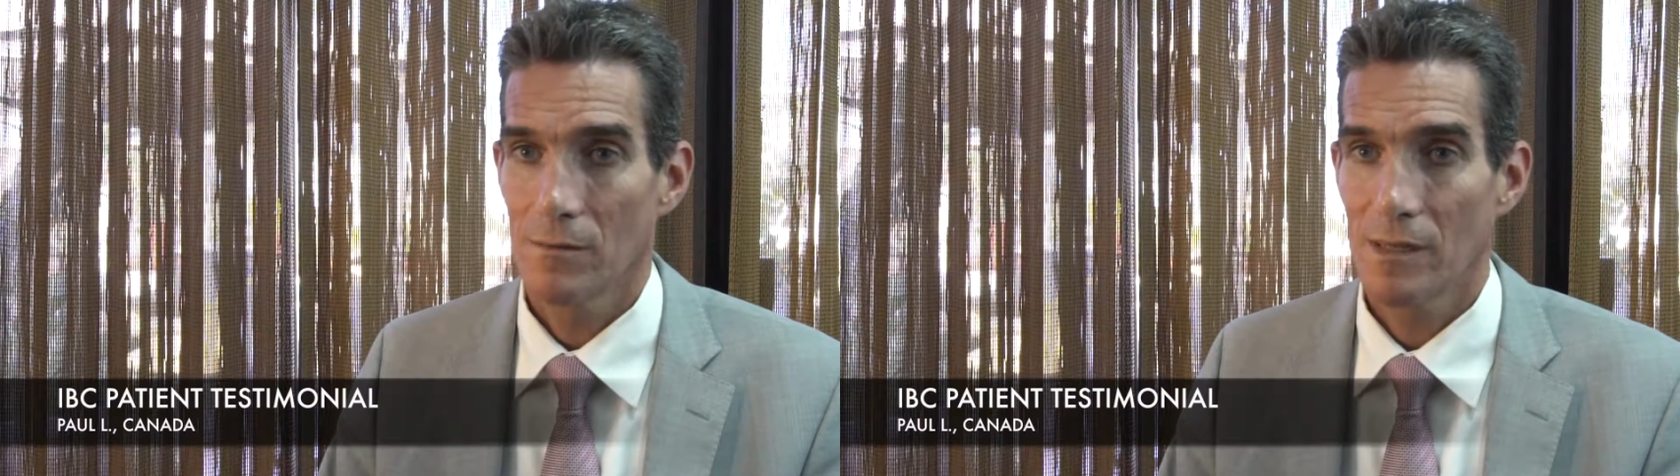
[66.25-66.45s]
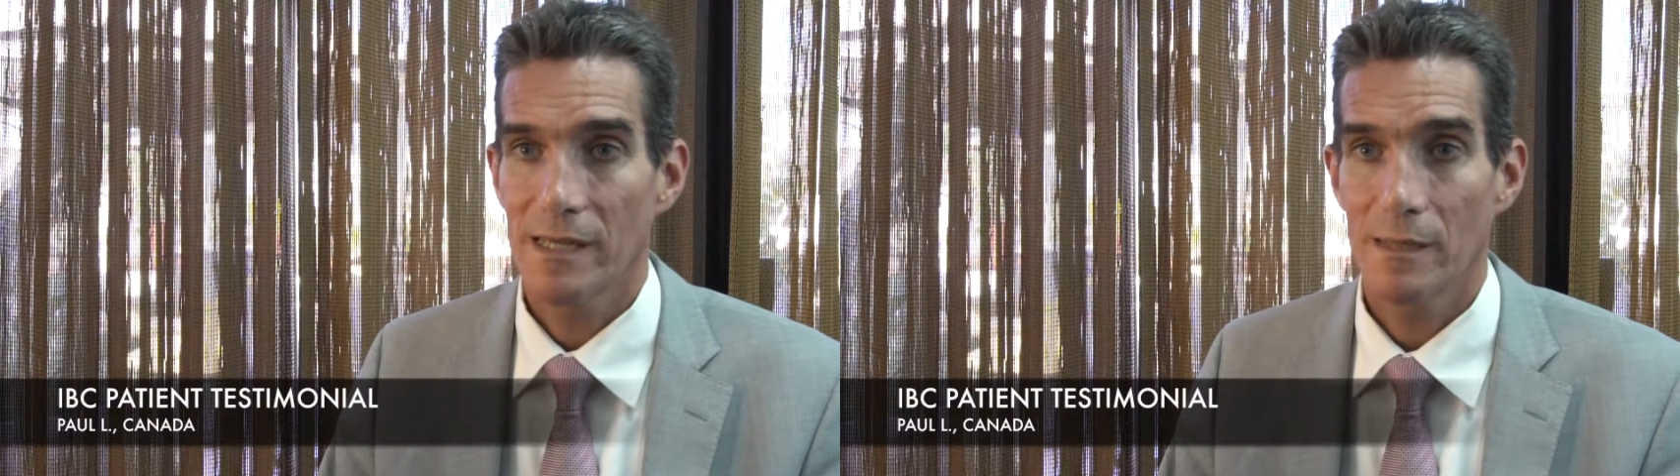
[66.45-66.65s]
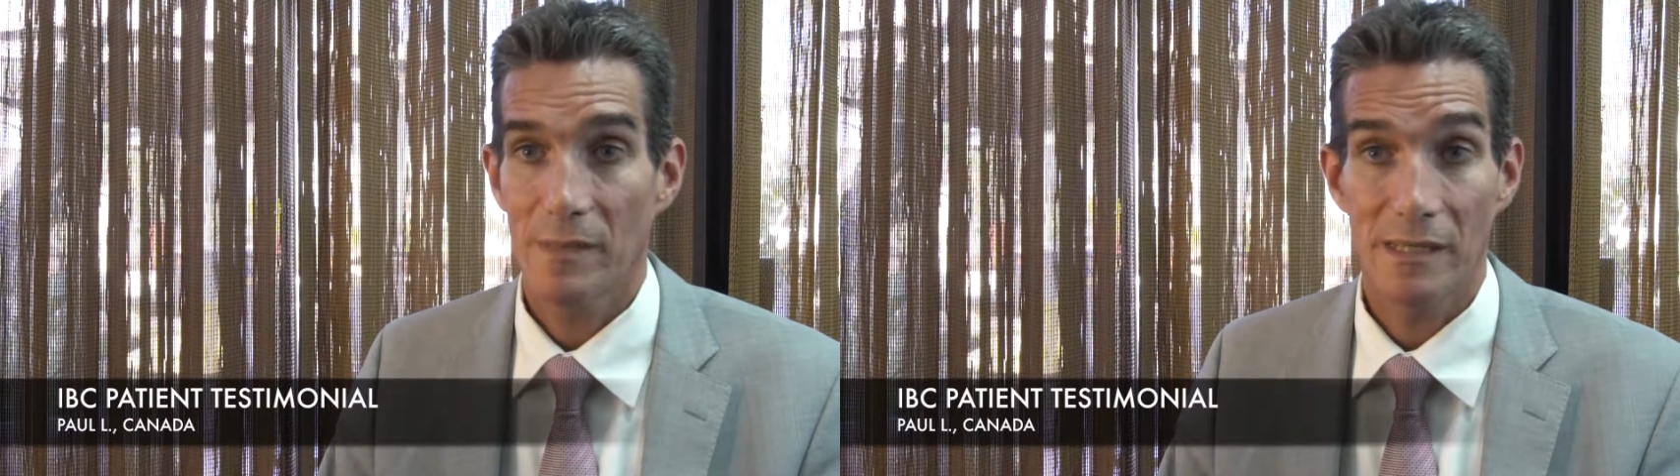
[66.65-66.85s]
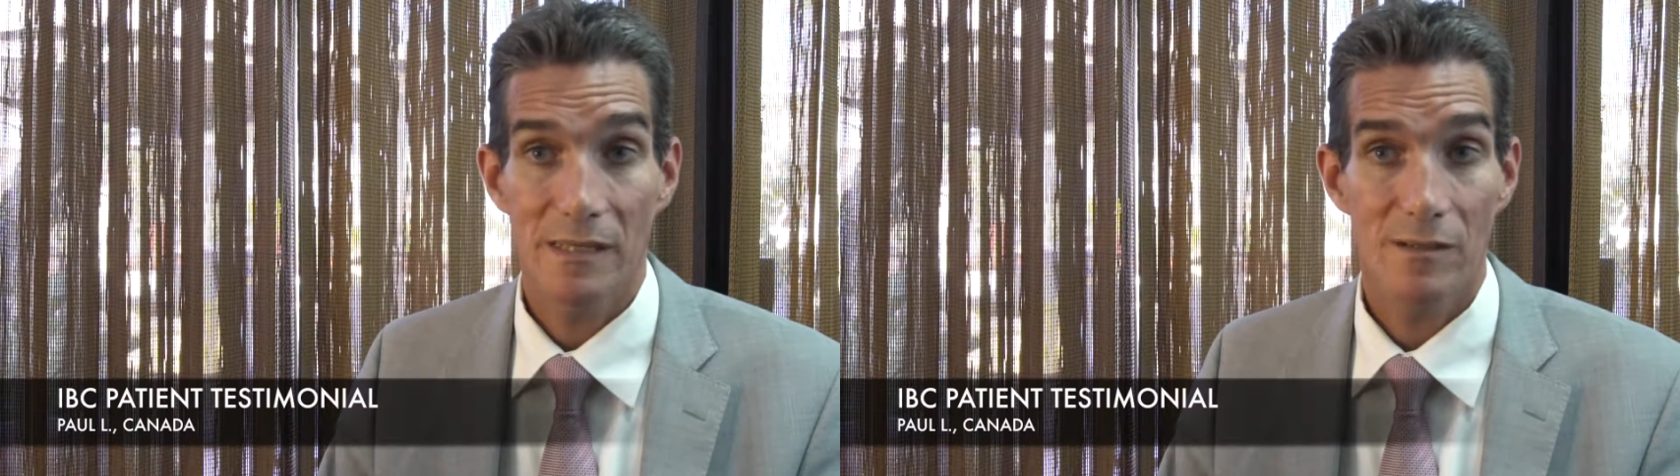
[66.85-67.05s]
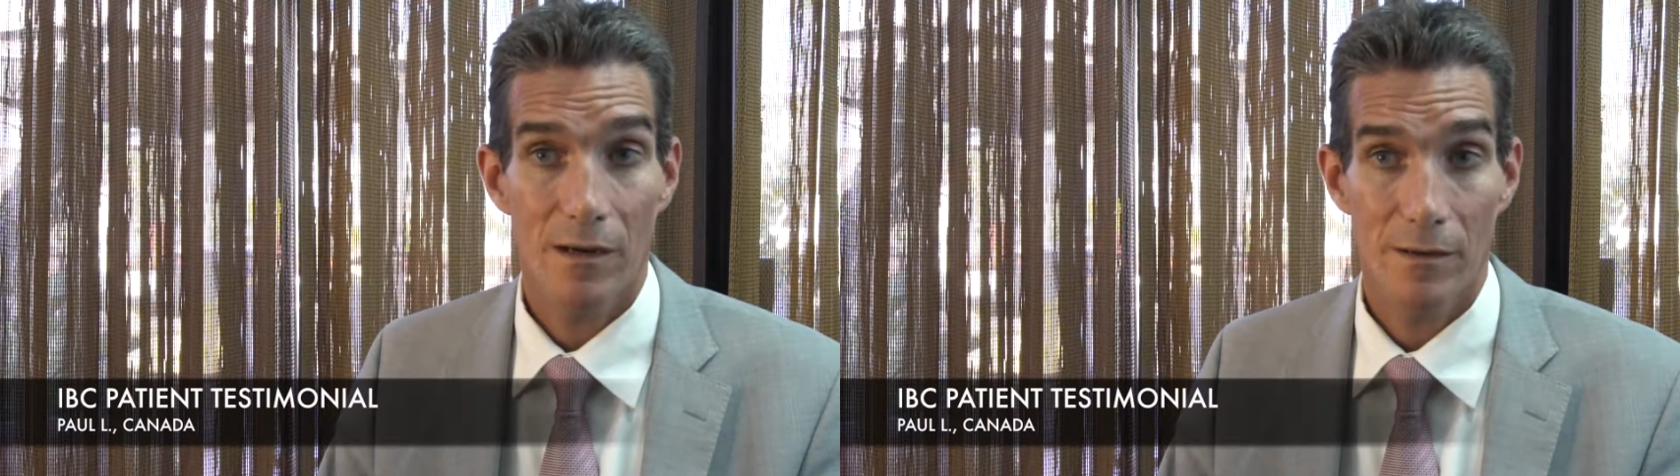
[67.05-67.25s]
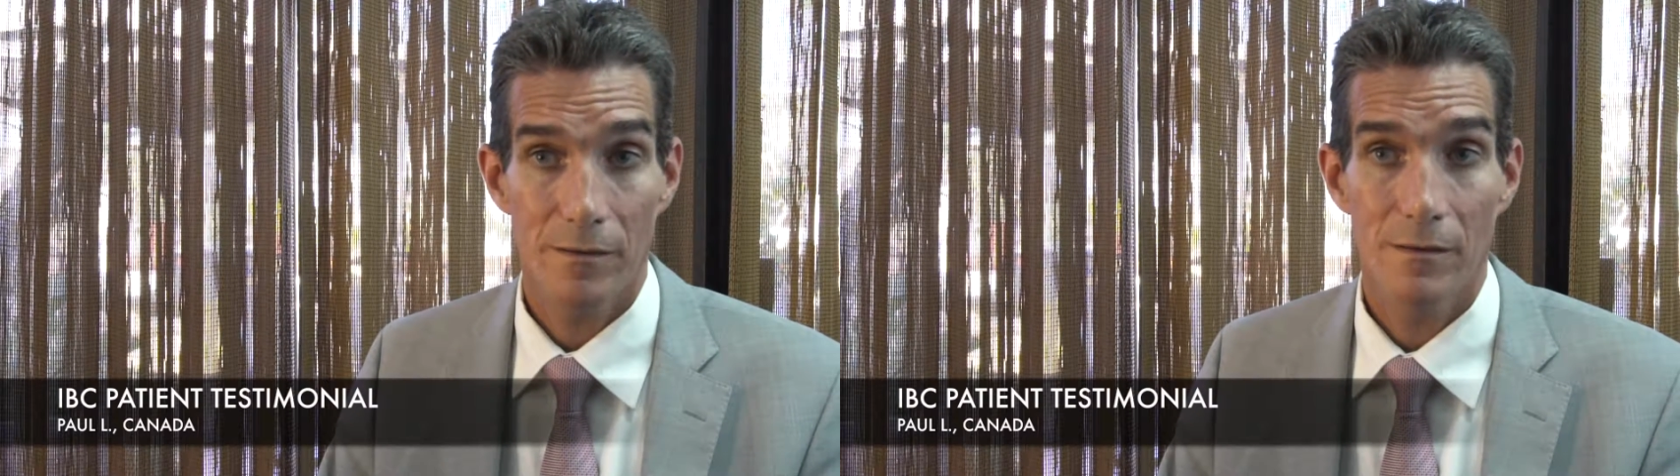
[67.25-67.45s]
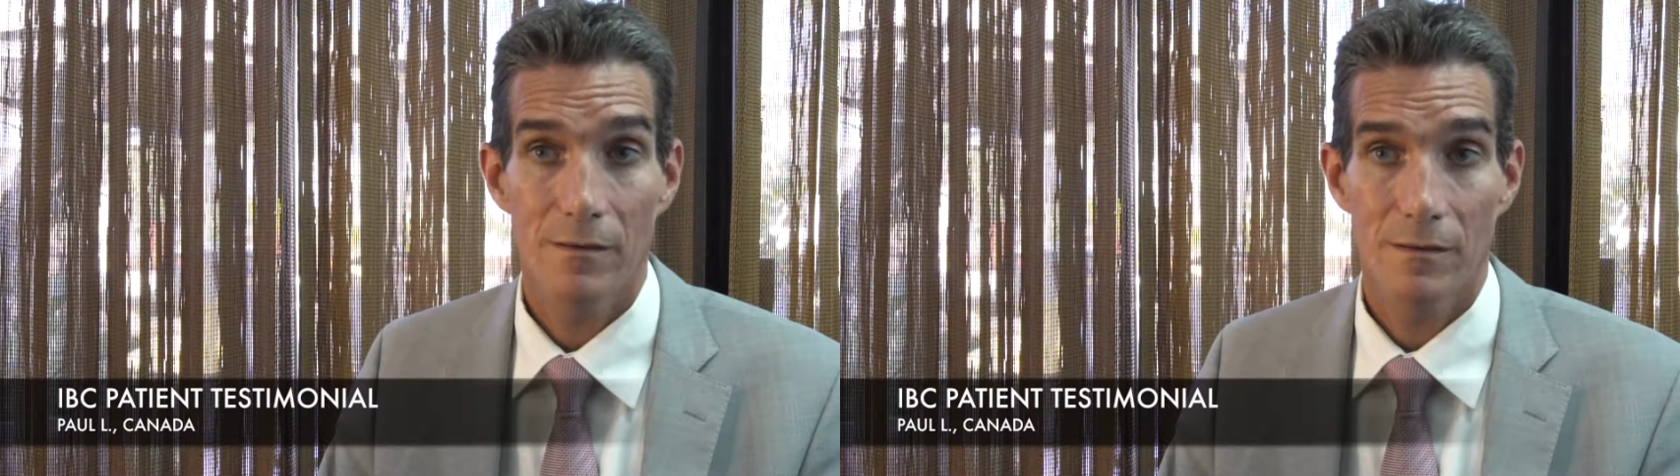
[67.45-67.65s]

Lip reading: really hit my knees hard